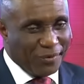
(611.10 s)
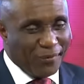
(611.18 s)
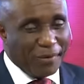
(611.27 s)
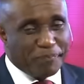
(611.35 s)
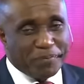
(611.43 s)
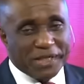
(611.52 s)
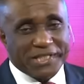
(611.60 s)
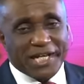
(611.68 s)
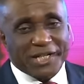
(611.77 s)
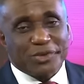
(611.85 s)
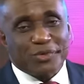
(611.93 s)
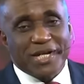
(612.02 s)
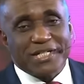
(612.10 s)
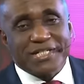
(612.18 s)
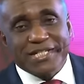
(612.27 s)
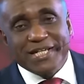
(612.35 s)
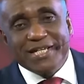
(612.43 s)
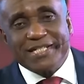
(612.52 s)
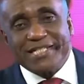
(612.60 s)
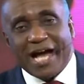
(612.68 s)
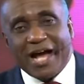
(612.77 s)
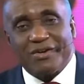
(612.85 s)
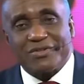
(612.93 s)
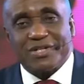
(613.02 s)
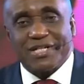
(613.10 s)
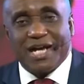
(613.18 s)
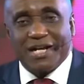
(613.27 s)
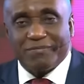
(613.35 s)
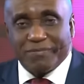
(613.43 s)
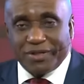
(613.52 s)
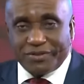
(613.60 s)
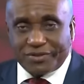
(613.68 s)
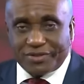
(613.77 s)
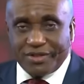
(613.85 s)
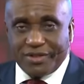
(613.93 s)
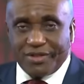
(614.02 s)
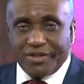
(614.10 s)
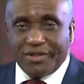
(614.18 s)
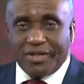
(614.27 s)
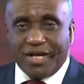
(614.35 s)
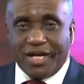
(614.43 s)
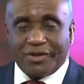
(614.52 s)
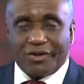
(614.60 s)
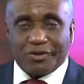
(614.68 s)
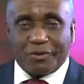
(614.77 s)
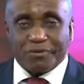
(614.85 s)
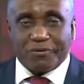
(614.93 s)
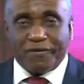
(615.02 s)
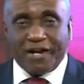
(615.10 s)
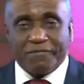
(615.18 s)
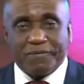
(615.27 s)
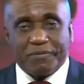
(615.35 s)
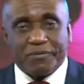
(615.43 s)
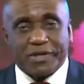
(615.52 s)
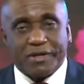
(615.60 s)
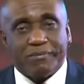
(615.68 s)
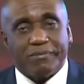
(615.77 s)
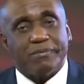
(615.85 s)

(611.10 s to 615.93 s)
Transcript: We printed 20,000 handbills, and not up to 5 people came